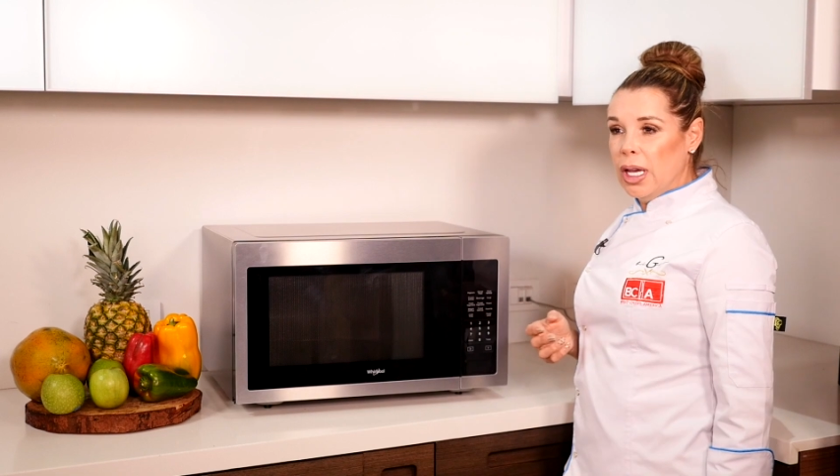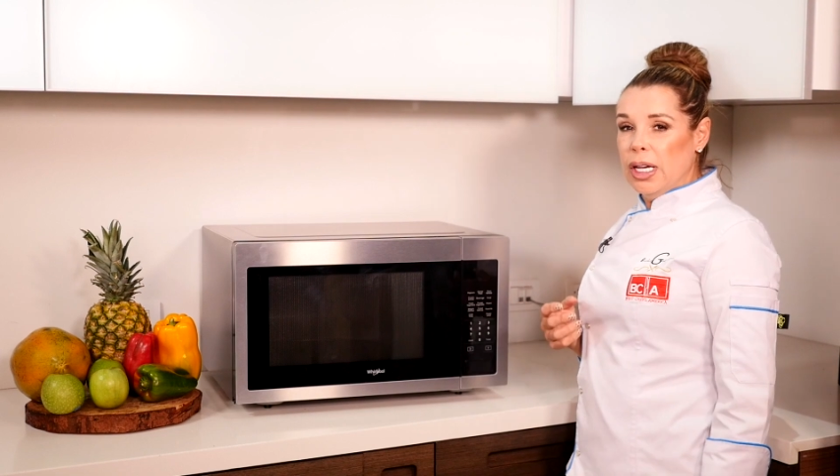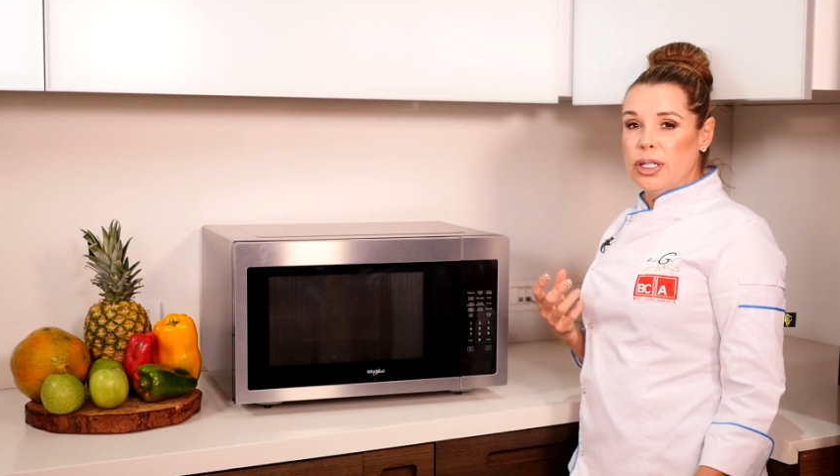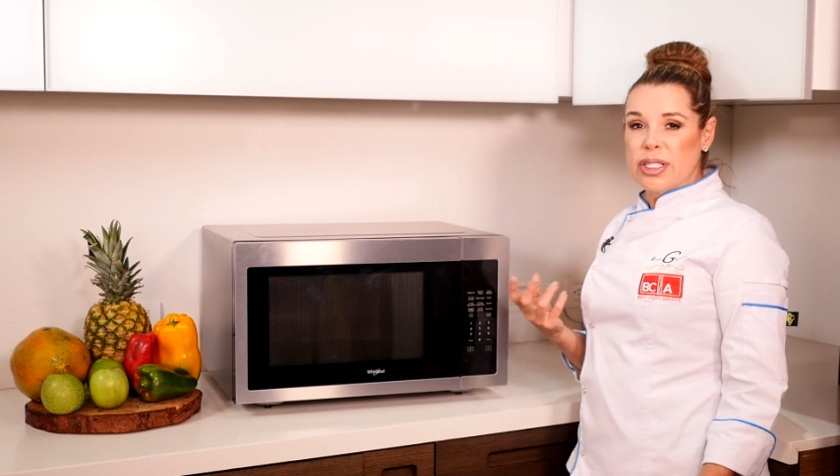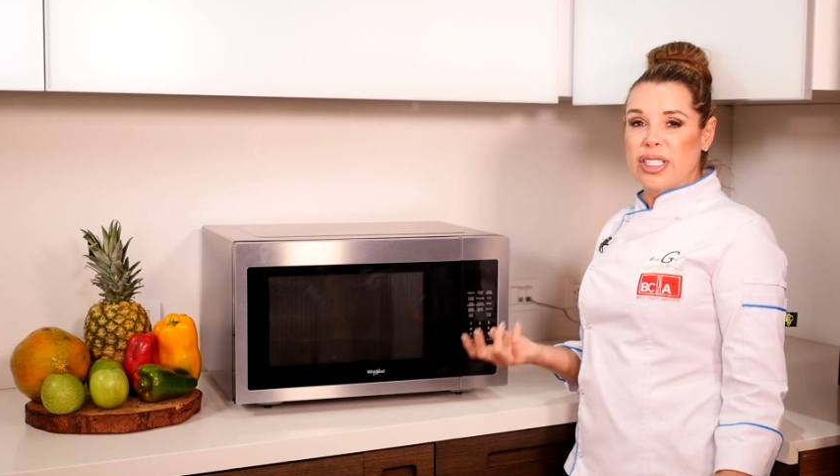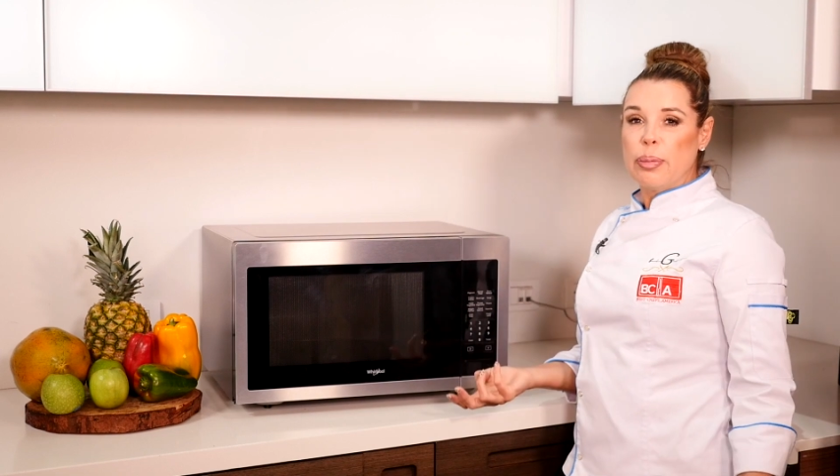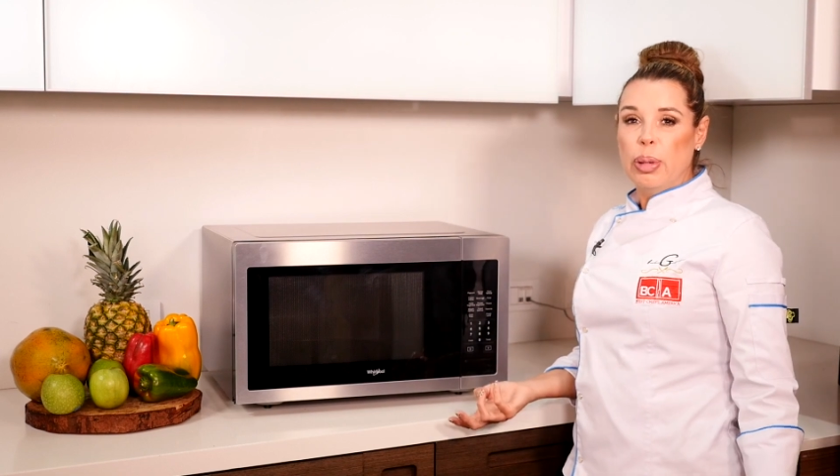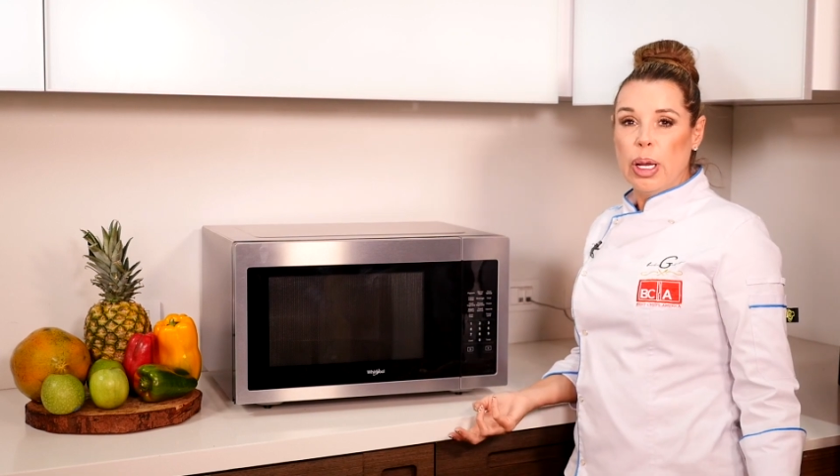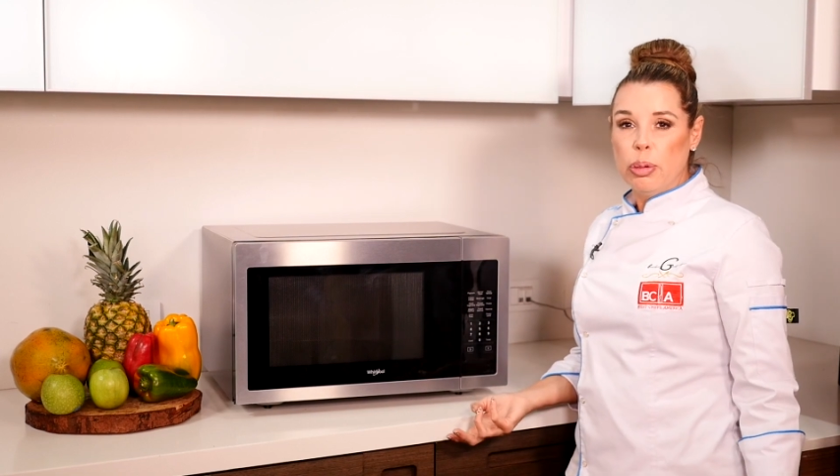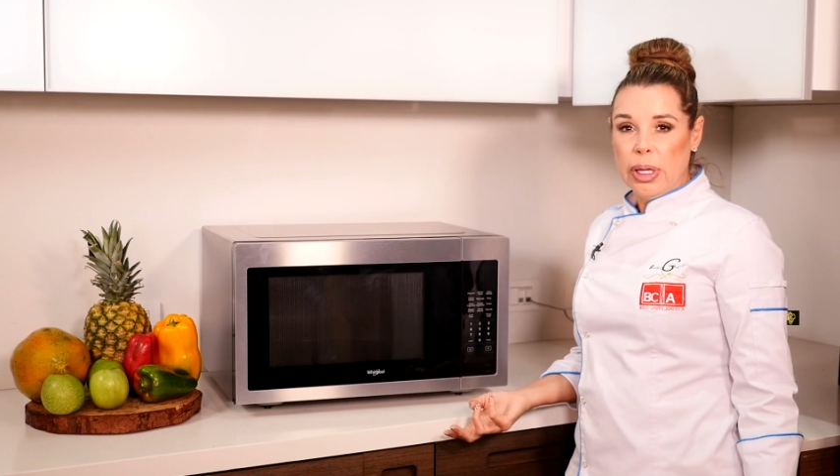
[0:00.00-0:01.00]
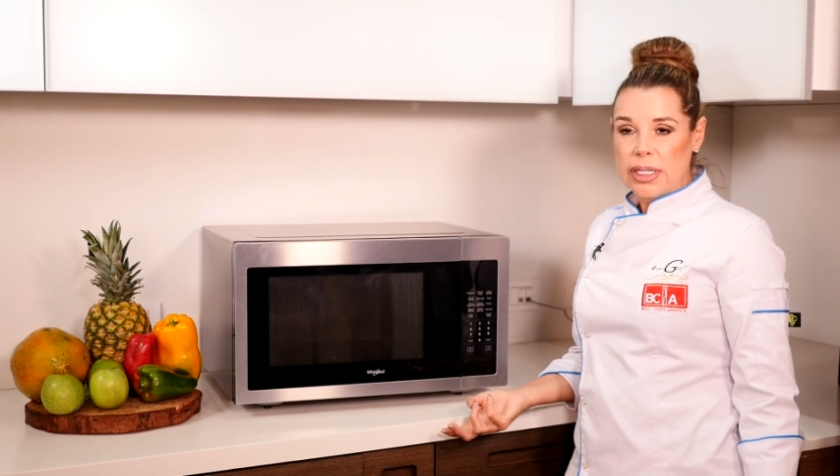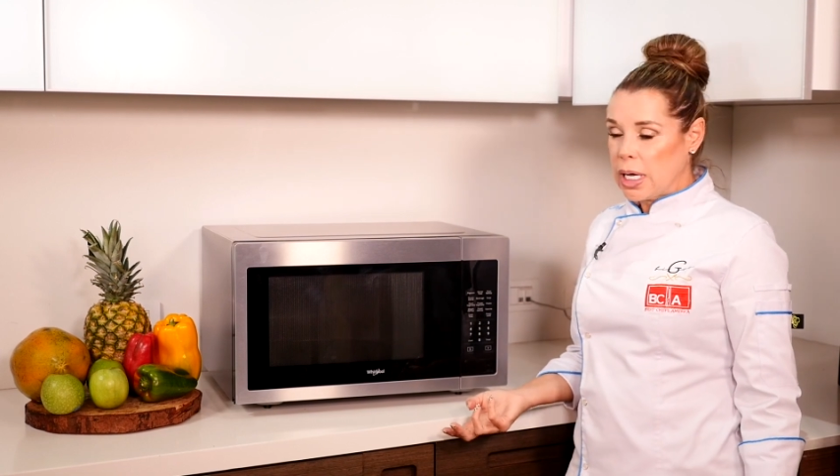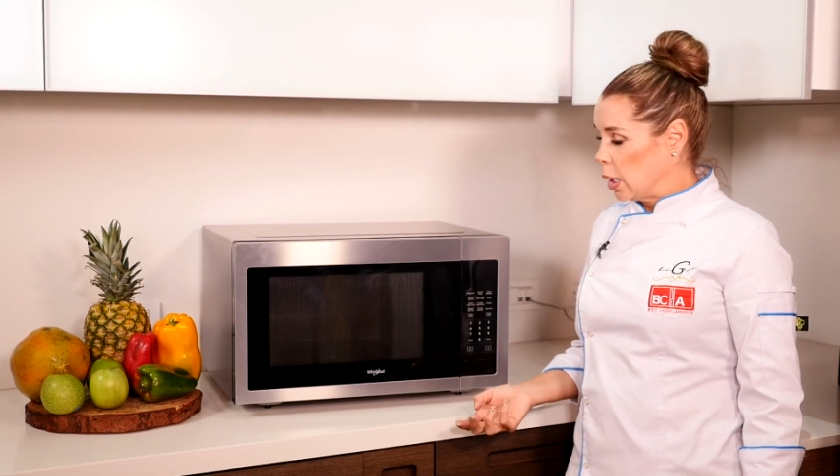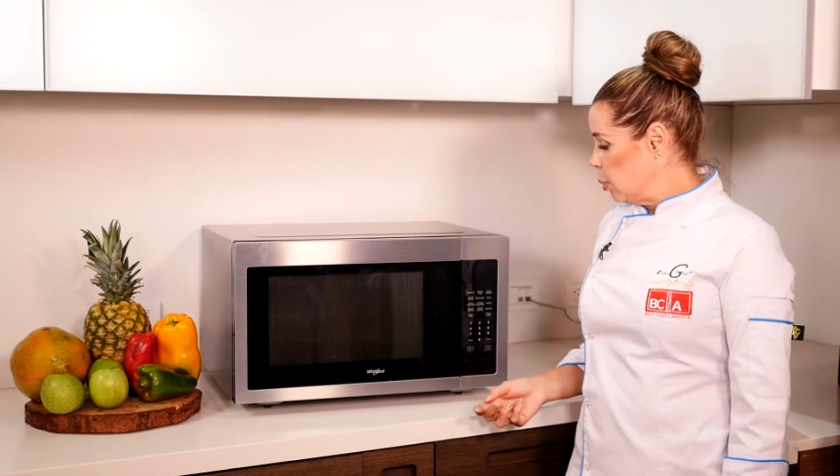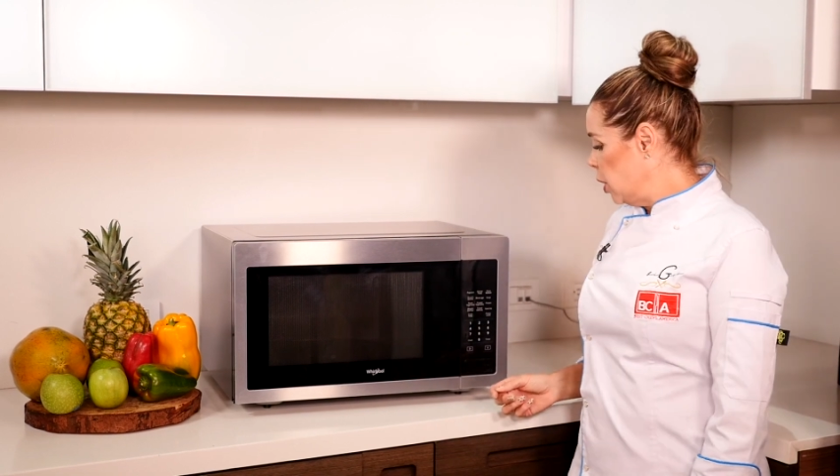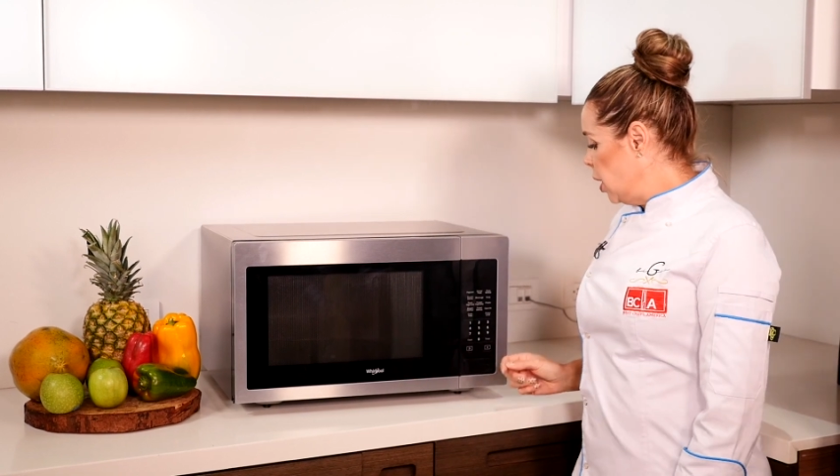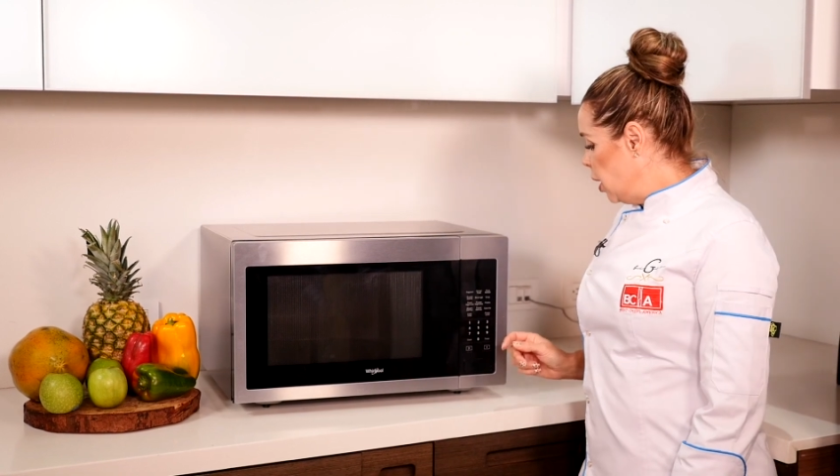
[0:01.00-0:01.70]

It's just like play with the time.